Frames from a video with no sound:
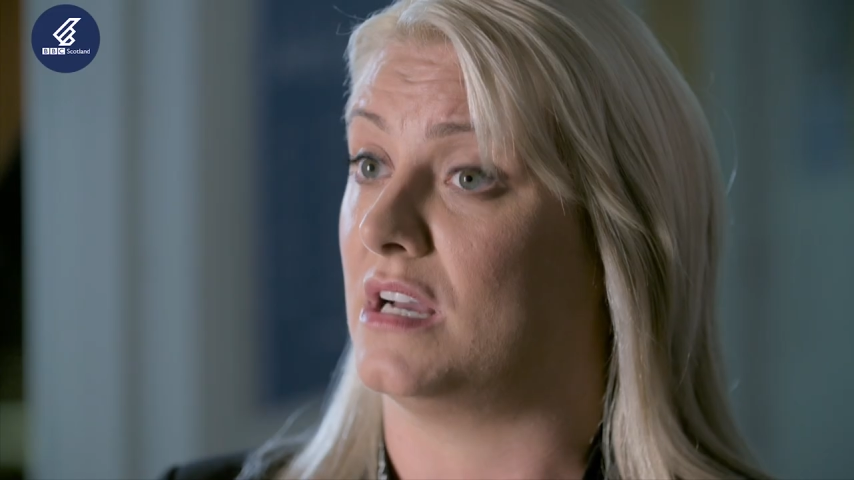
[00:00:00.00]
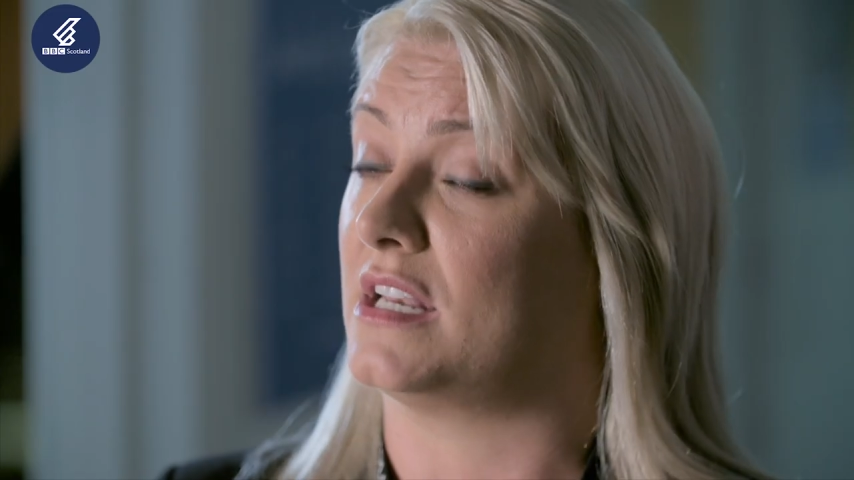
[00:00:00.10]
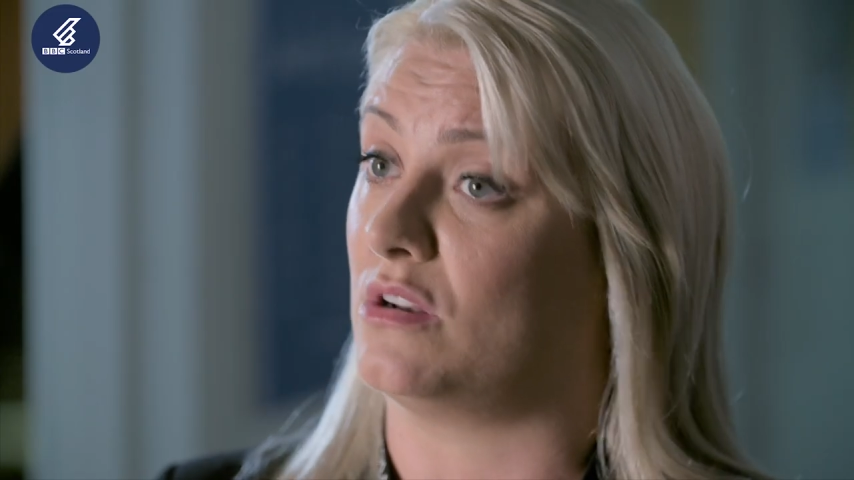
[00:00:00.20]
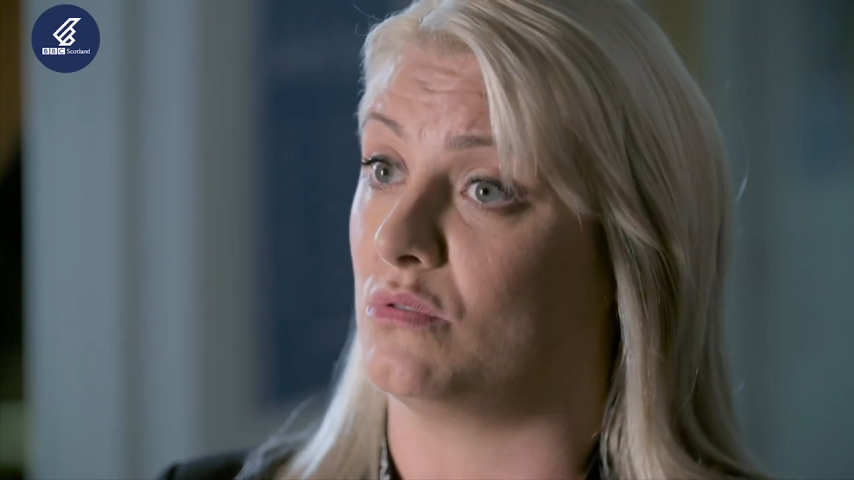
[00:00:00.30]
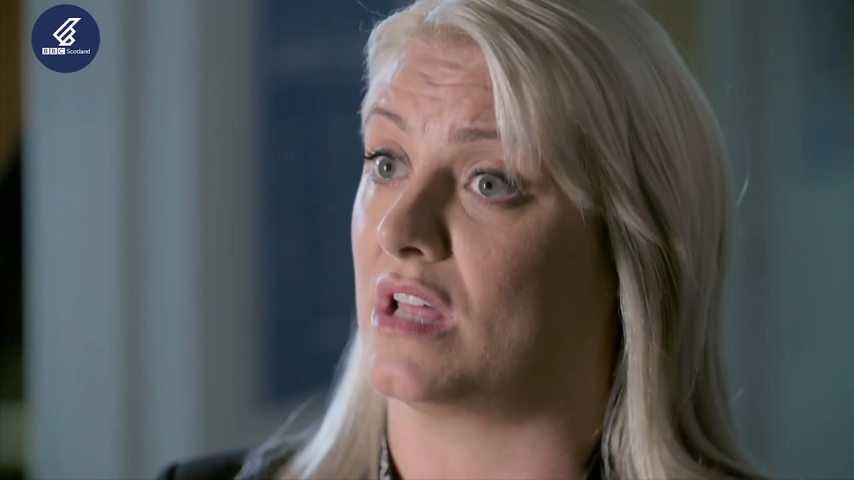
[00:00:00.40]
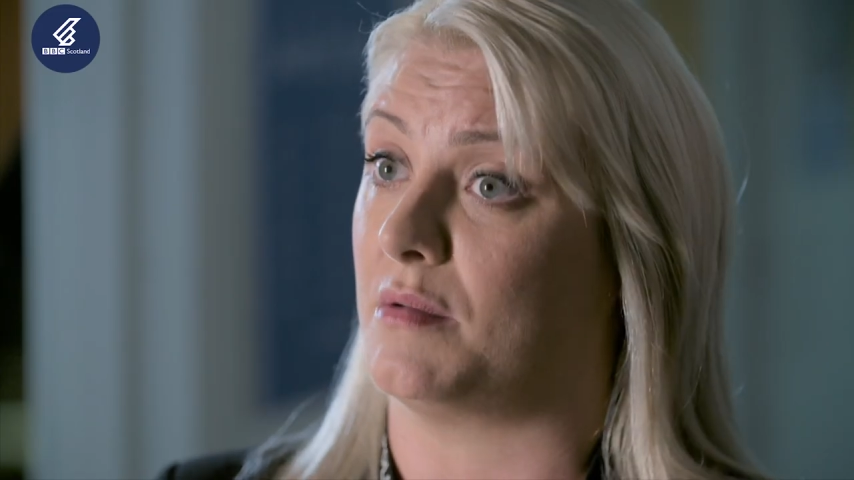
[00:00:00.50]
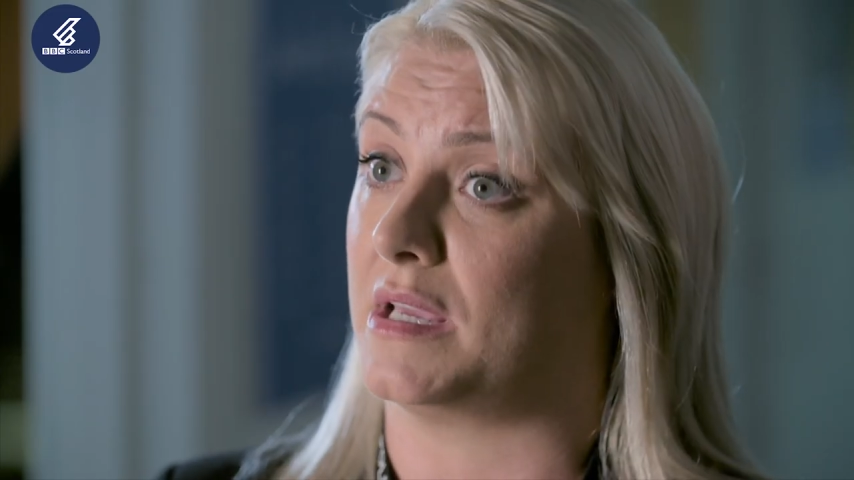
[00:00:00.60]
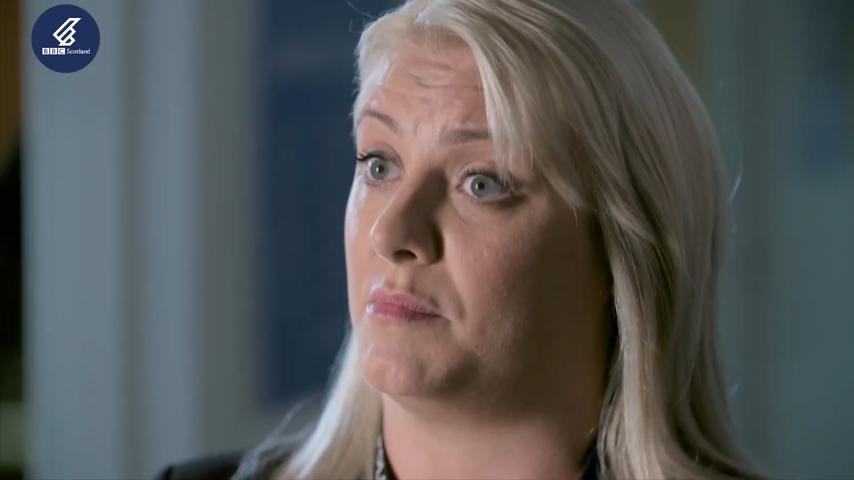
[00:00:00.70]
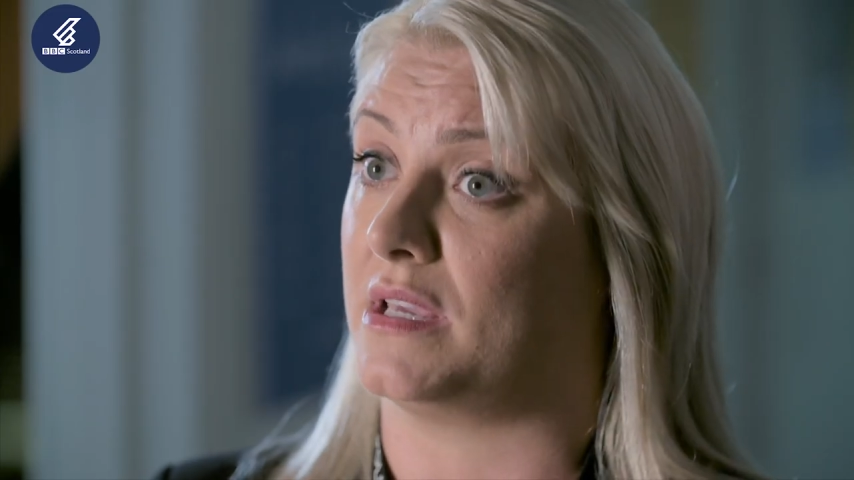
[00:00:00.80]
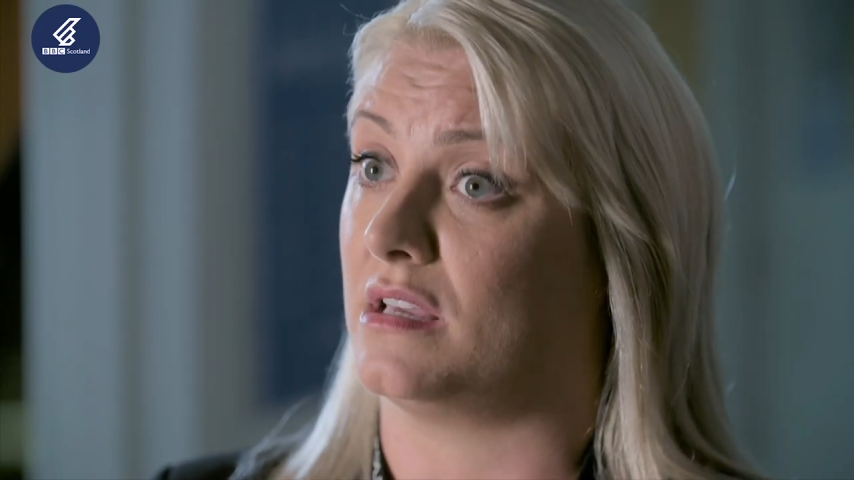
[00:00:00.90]
and I know that
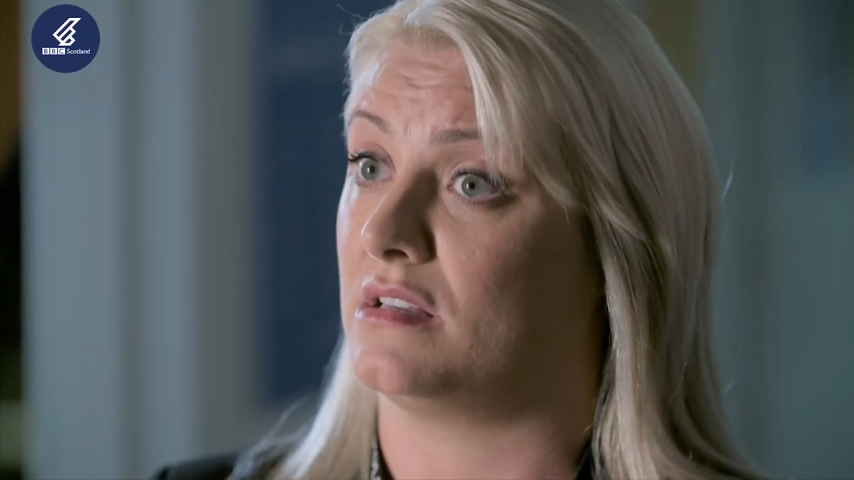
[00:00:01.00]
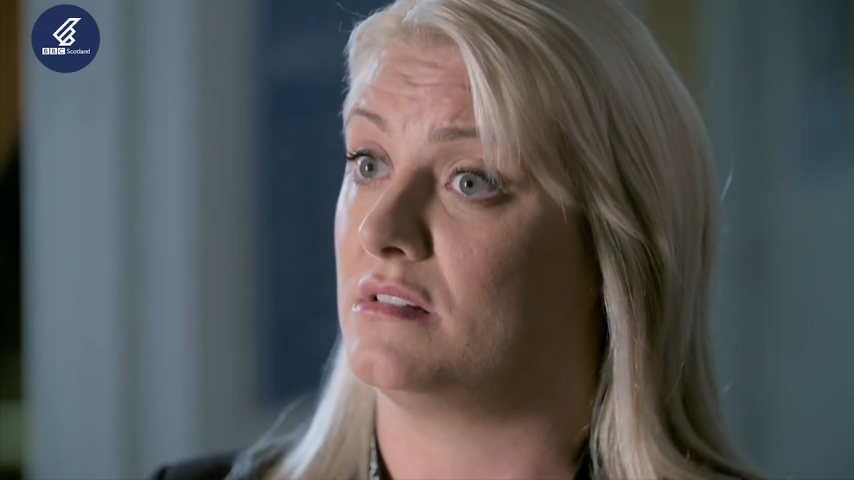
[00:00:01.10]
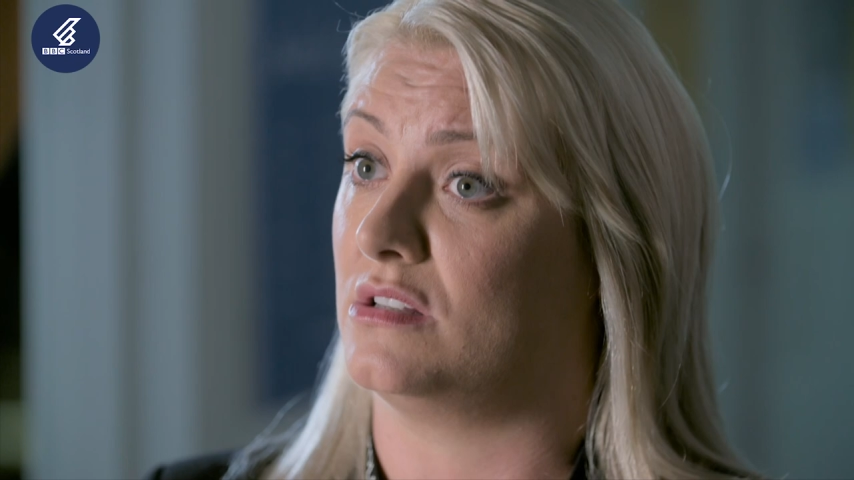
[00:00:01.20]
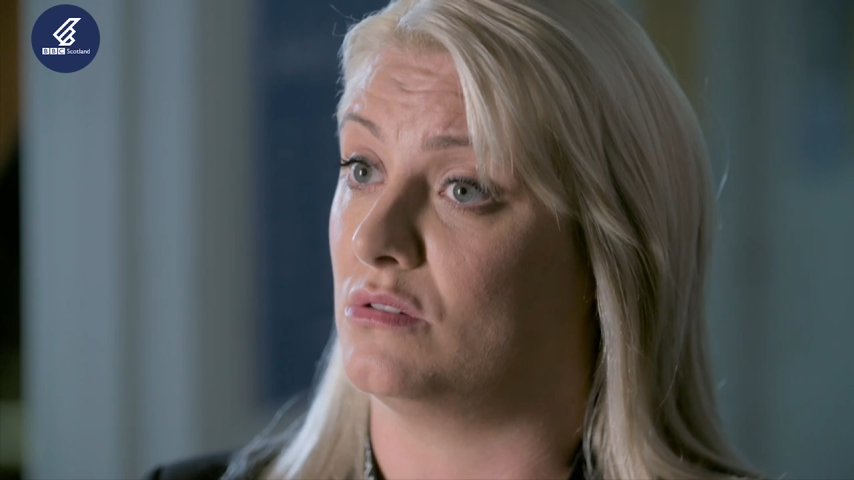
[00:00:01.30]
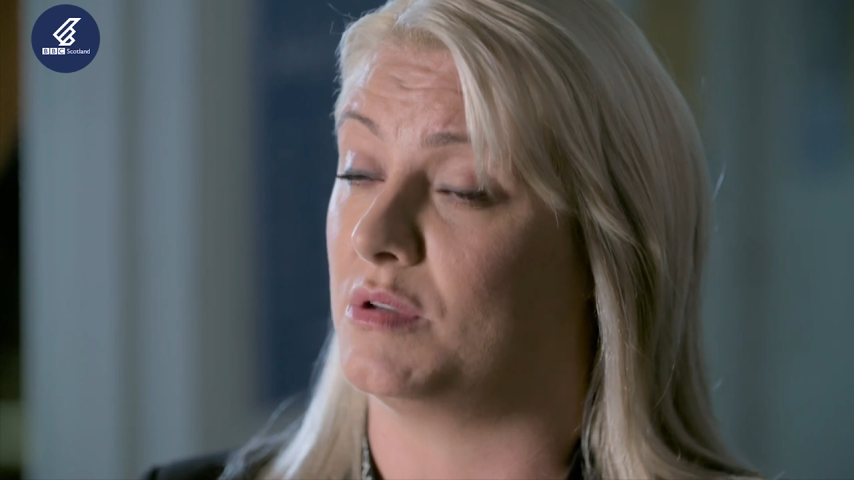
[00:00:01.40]
might be, you know,